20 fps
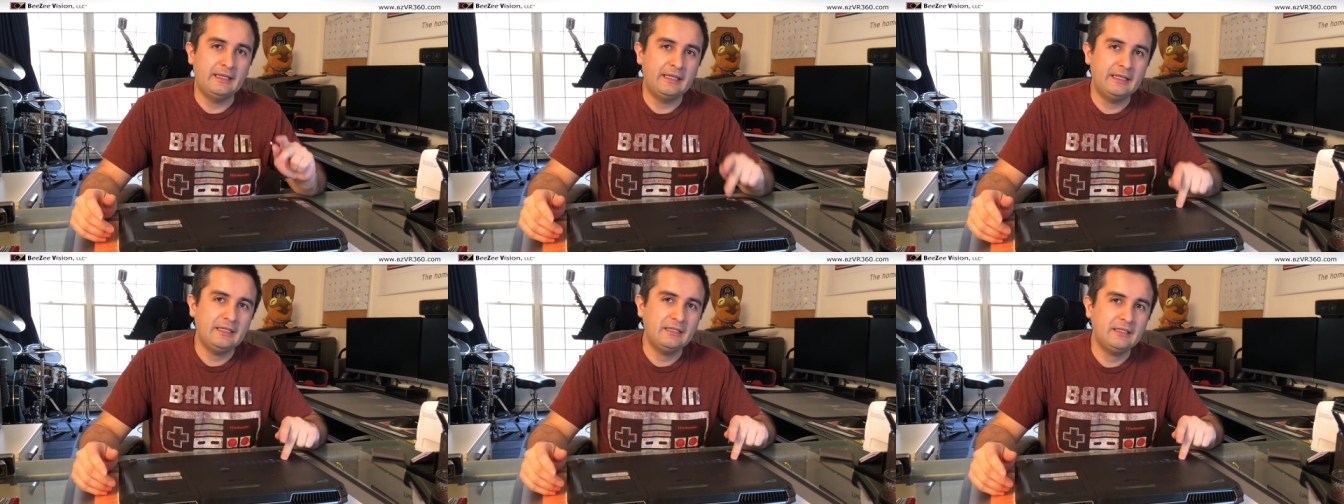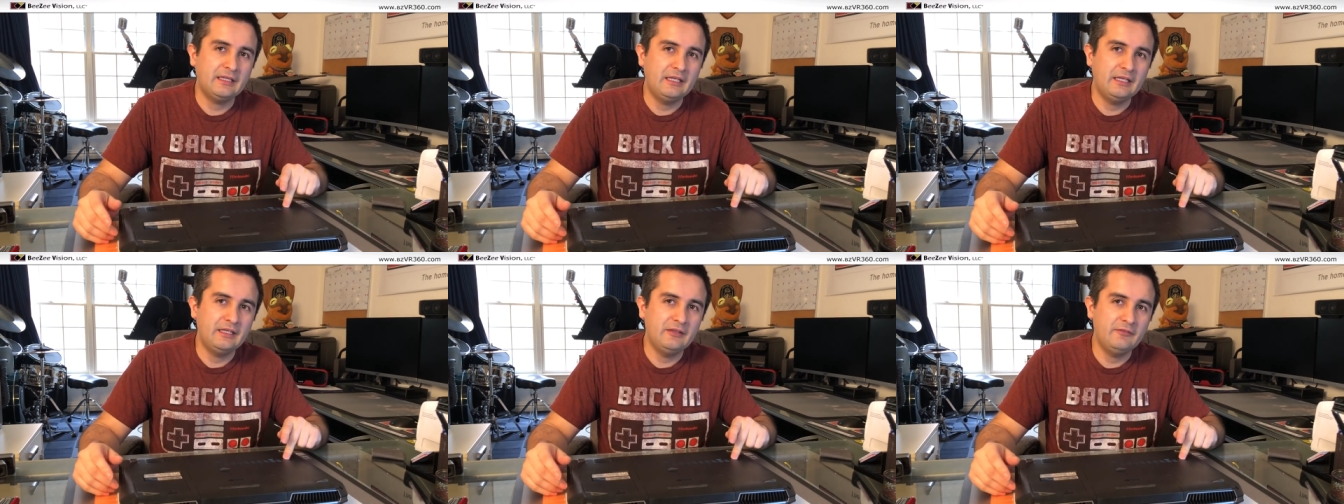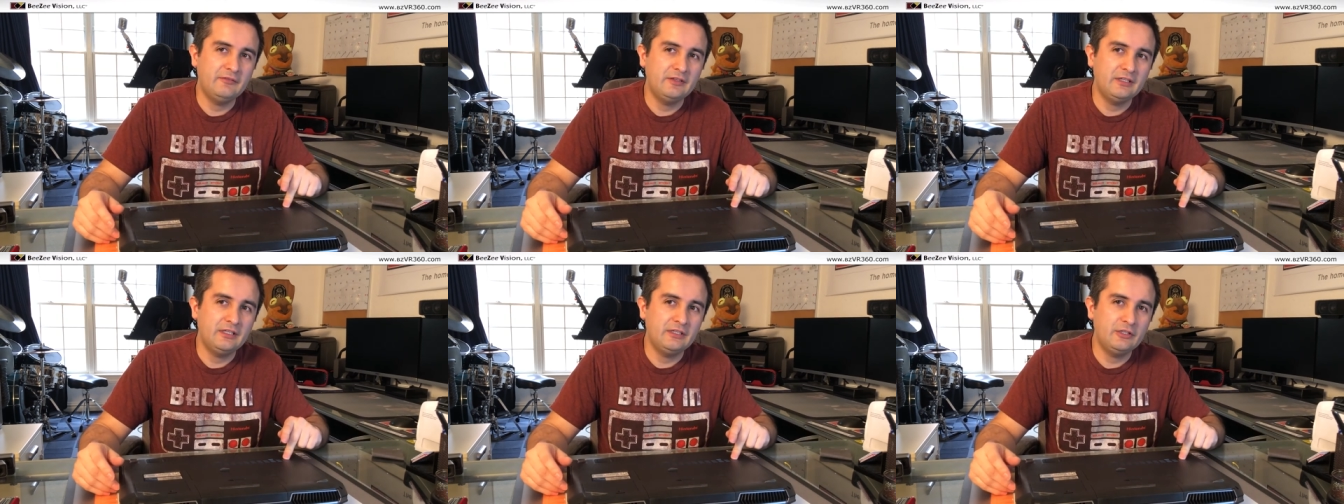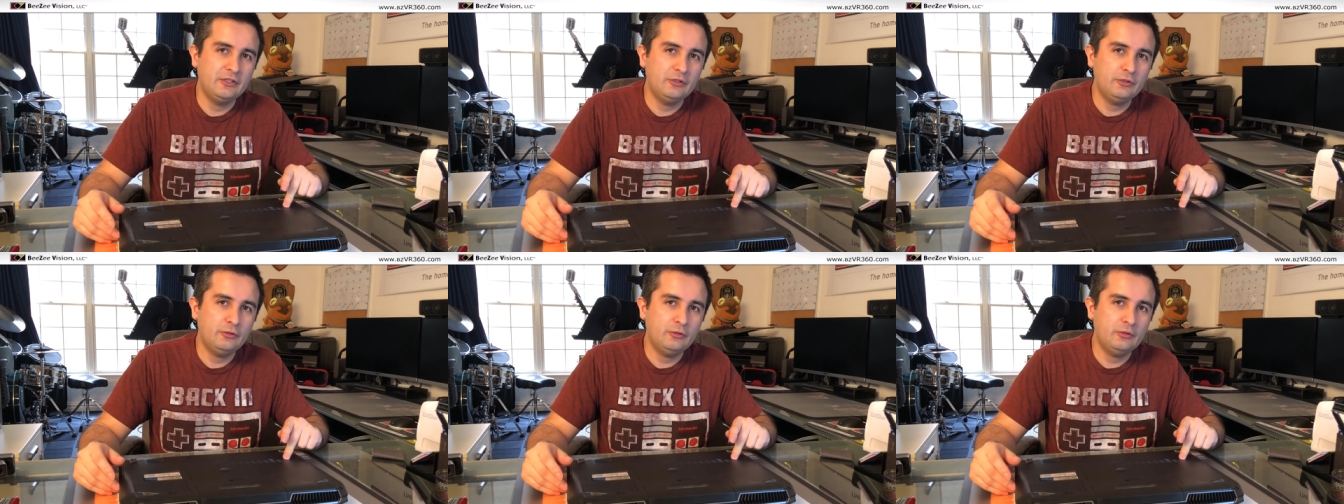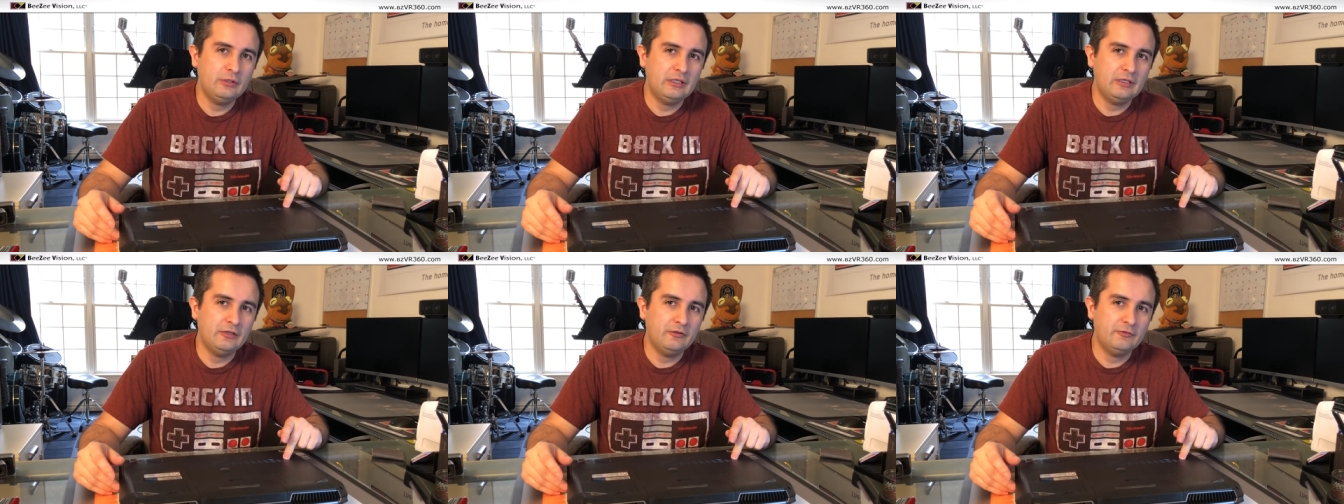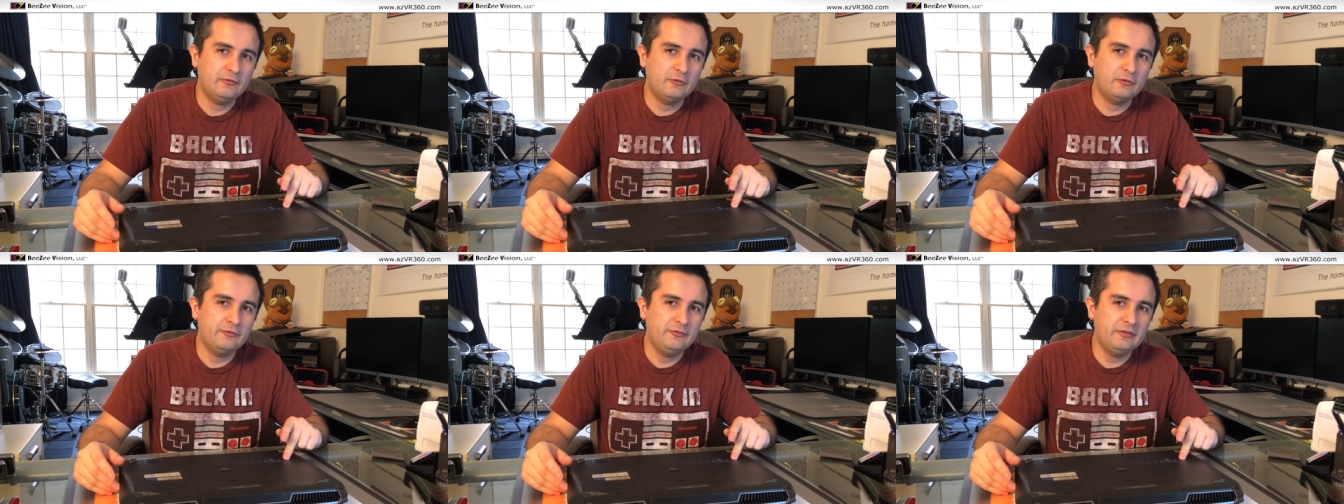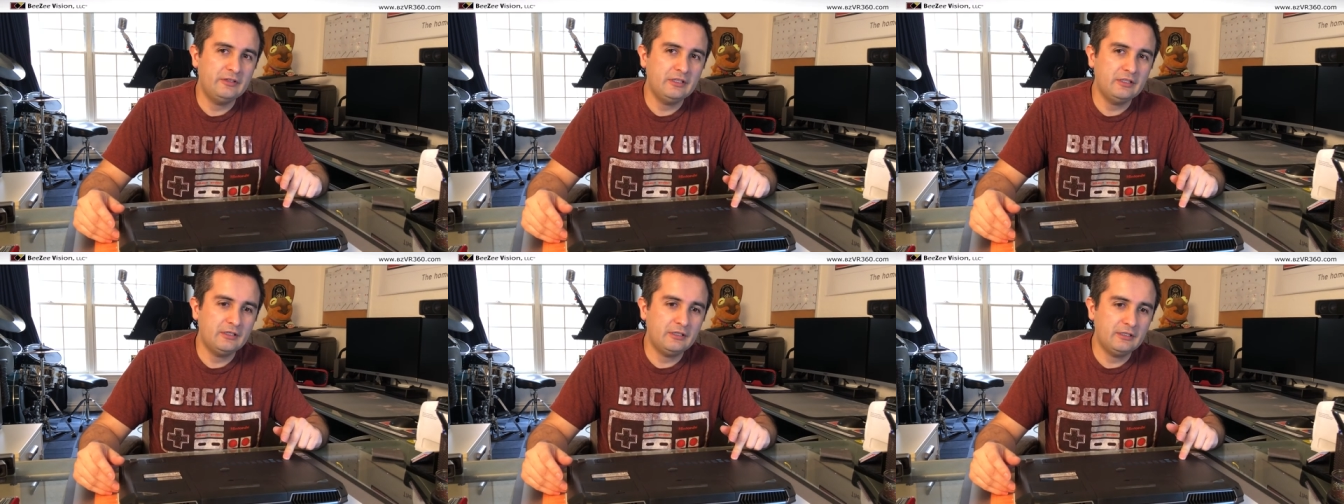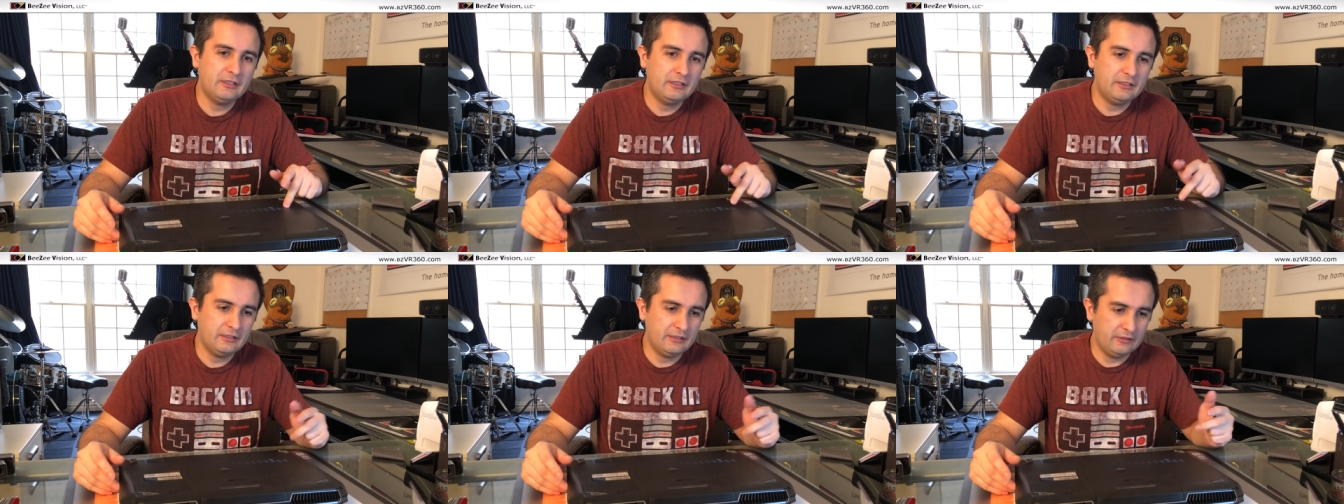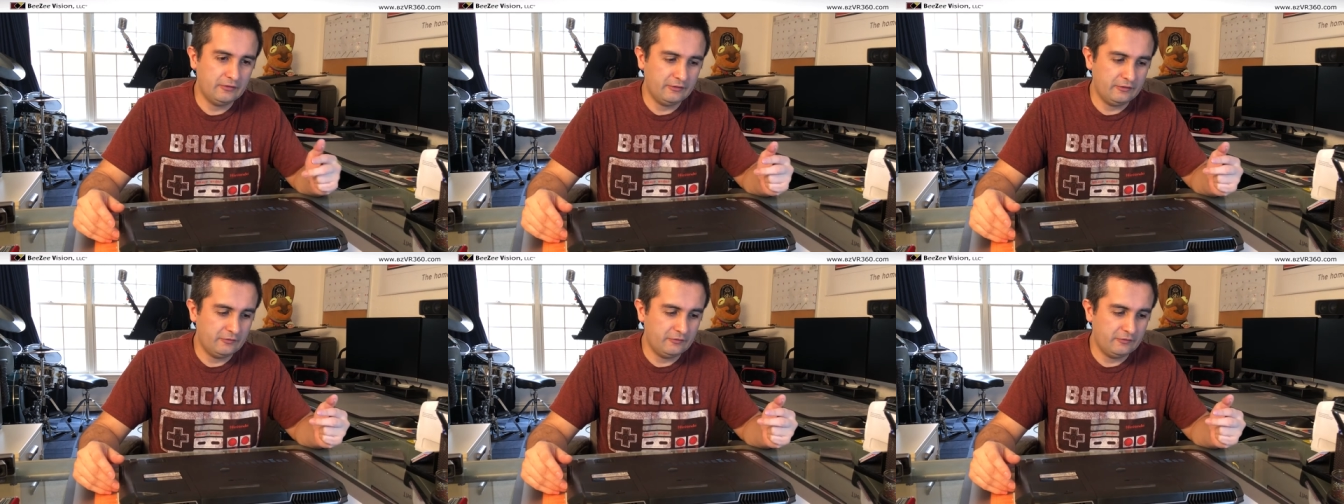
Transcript: 8K video for VR,